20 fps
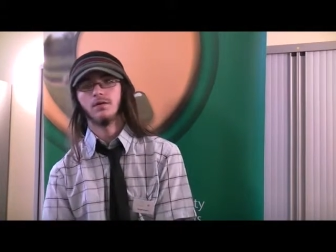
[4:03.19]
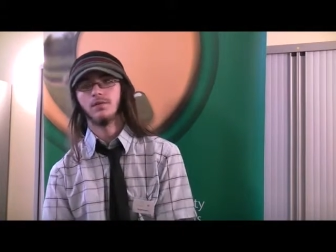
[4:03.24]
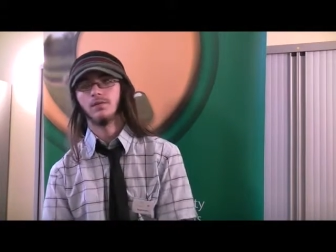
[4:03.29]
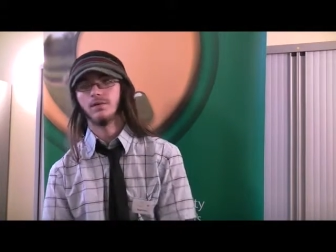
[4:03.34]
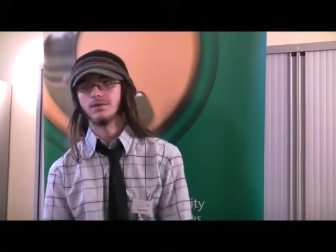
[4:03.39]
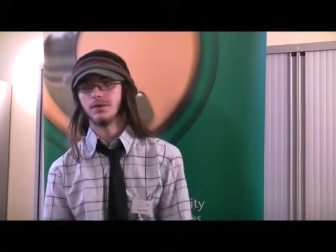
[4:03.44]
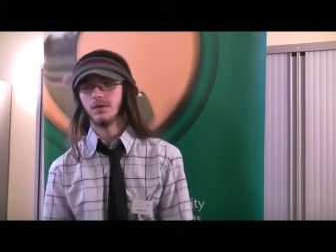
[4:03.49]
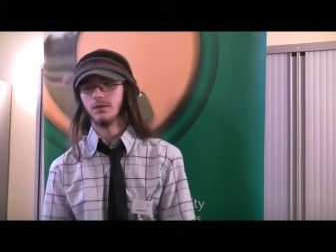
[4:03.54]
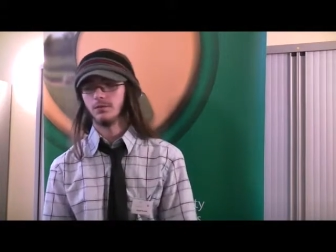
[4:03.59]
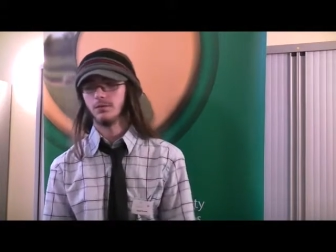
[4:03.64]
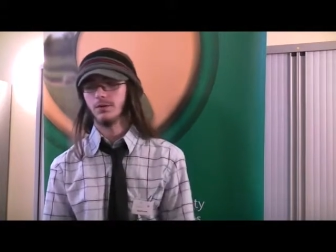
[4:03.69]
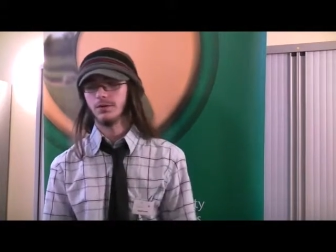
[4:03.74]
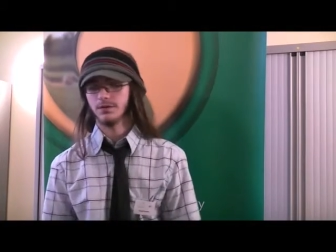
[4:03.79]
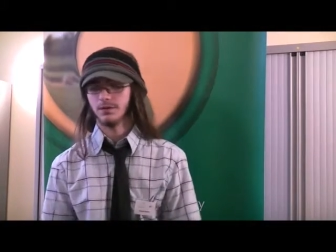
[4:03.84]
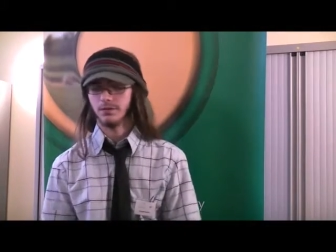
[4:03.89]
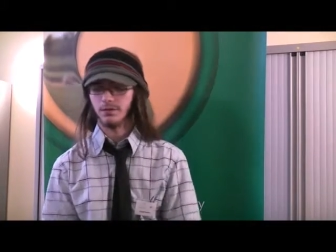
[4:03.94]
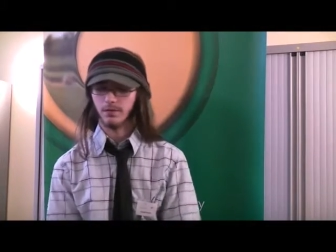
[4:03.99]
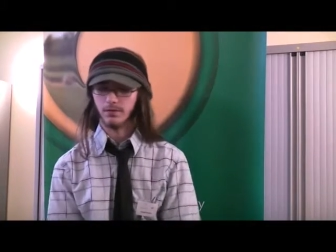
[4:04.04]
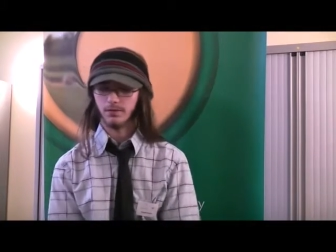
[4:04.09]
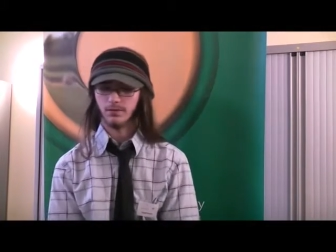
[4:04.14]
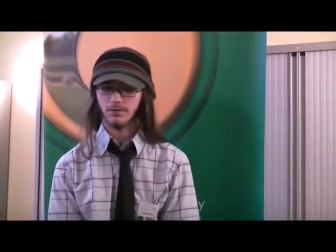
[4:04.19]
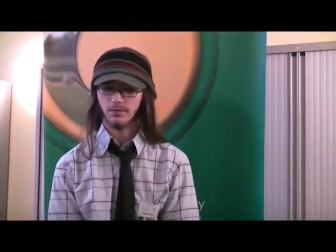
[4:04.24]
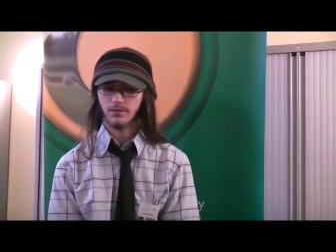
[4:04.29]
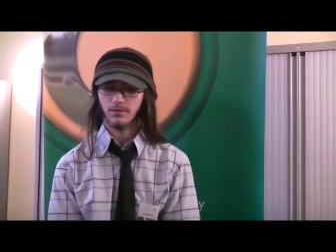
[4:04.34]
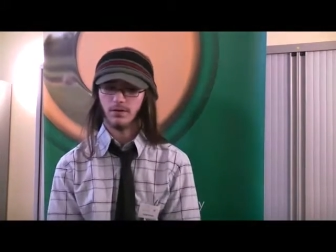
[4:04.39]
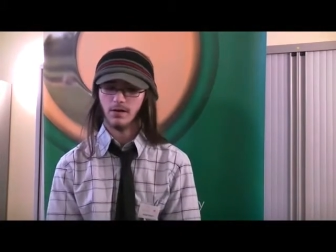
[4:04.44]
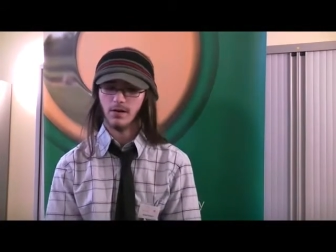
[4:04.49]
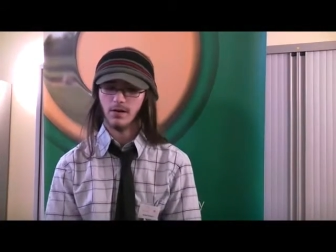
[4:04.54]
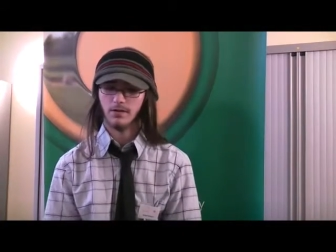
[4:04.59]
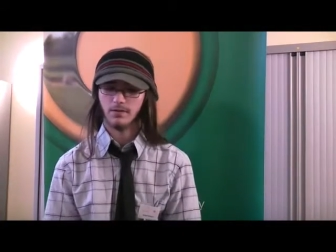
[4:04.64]
you've been told what to
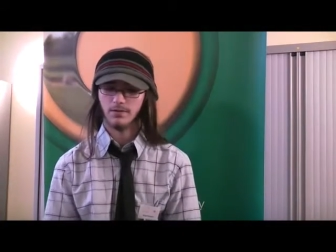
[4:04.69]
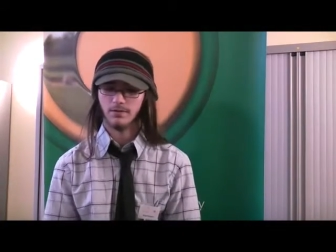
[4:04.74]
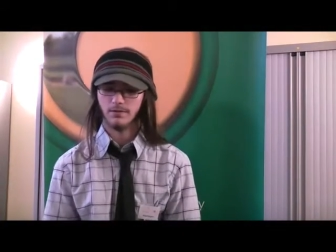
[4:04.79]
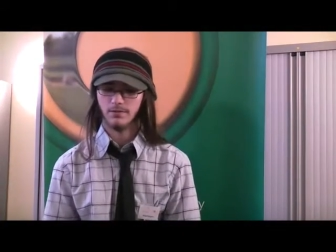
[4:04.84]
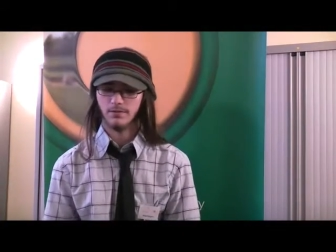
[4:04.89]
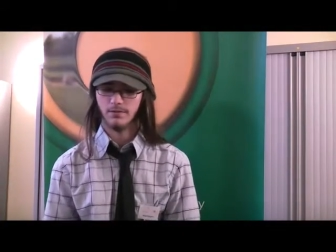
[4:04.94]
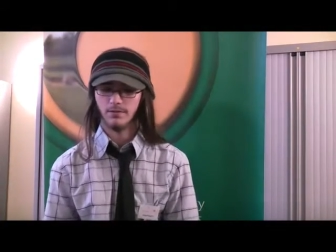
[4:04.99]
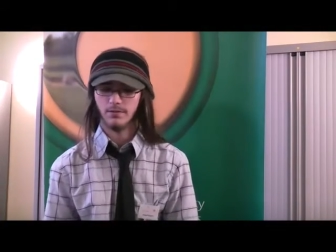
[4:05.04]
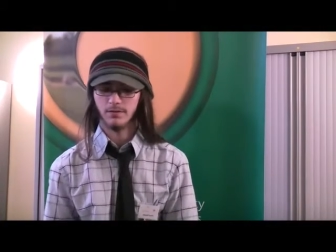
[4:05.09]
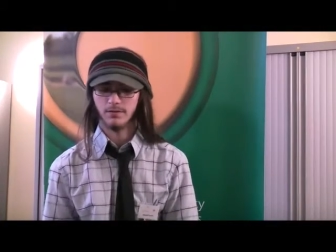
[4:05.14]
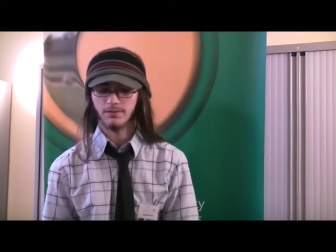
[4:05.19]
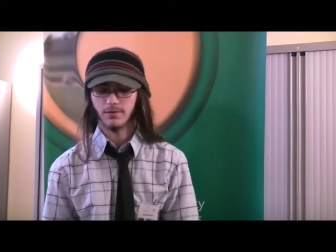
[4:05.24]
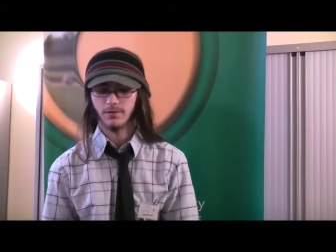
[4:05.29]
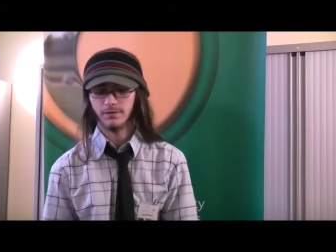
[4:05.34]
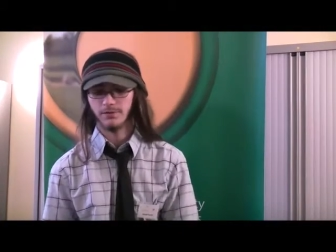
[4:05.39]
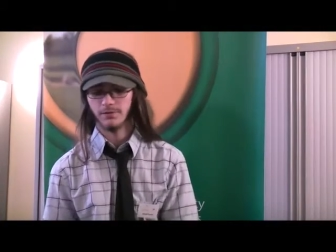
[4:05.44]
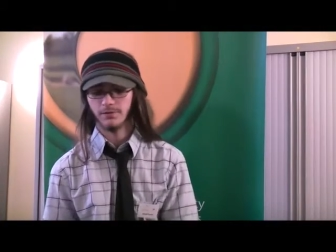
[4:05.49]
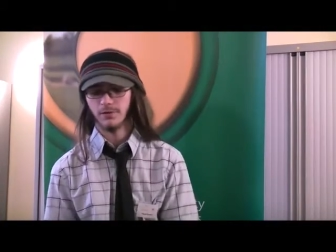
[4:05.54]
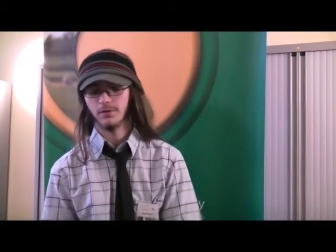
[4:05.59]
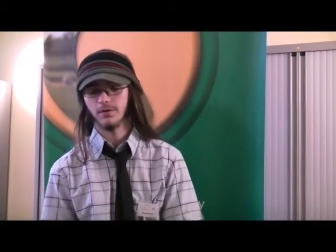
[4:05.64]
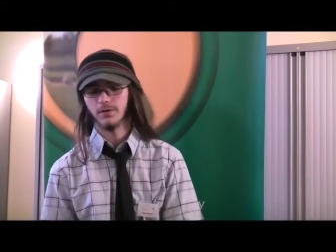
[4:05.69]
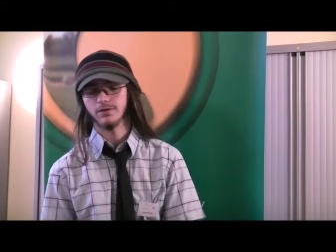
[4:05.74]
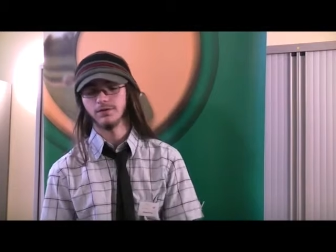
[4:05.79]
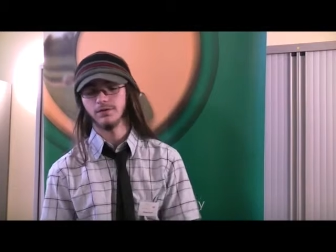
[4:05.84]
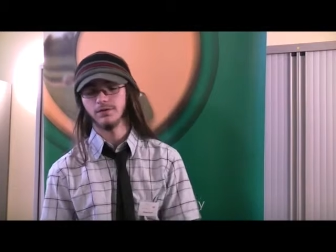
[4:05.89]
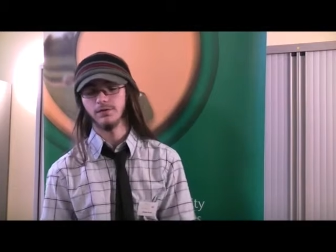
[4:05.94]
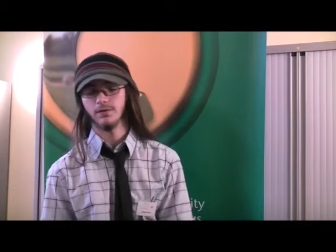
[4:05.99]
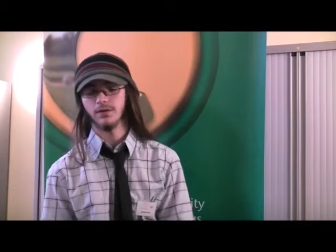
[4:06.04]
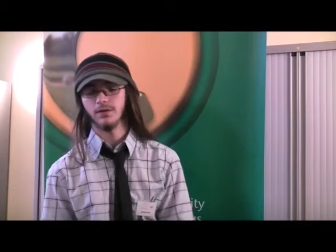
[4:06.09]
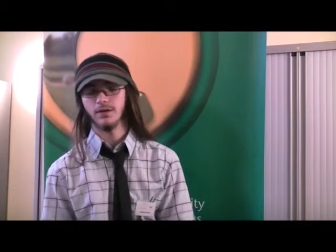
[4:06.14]
do, and you've got free will
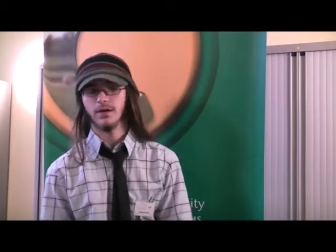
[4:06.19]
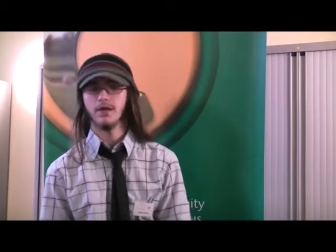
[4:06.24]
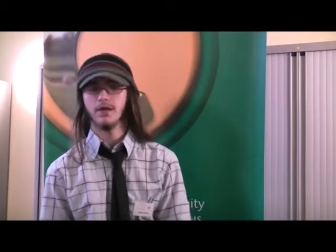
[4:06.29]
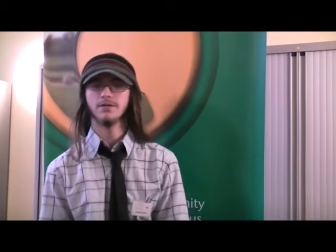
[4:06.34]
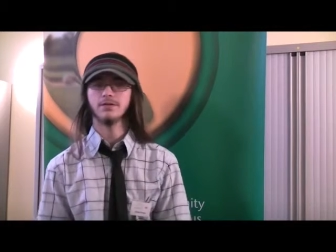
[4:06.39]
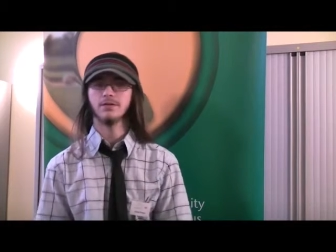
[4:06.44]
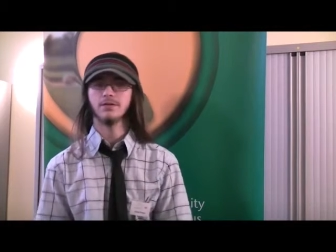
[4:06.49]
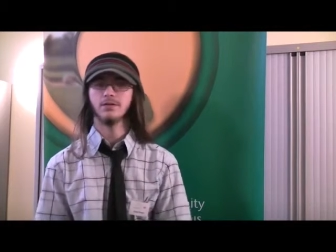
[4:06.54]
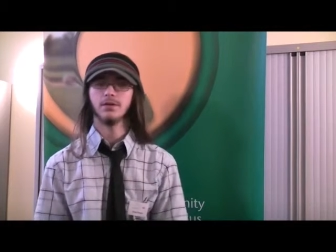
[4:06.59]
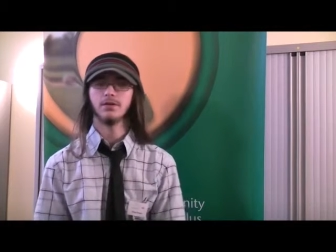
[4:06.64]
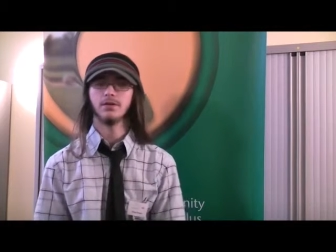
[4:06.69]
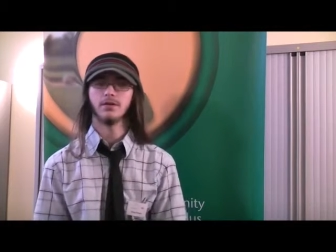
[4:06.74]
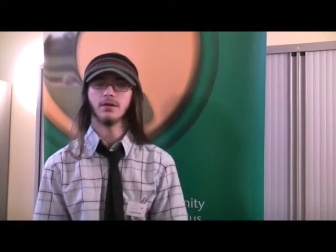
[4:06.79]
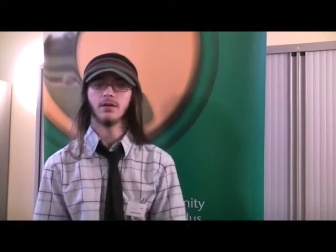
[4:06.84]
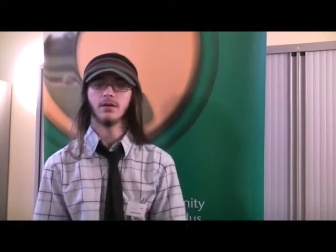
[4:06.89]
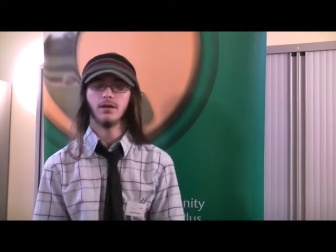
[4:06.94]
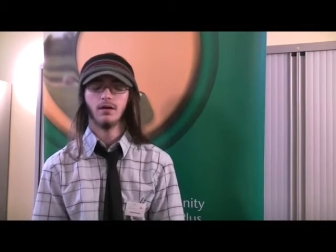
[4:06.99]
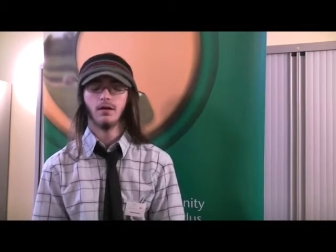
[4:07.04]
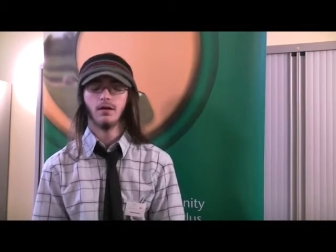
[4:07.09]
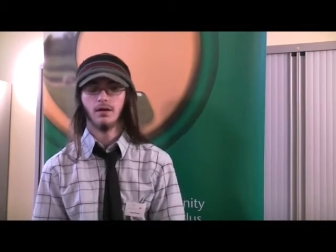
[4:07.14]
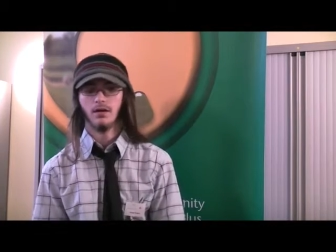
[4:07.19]
to do with it as you will.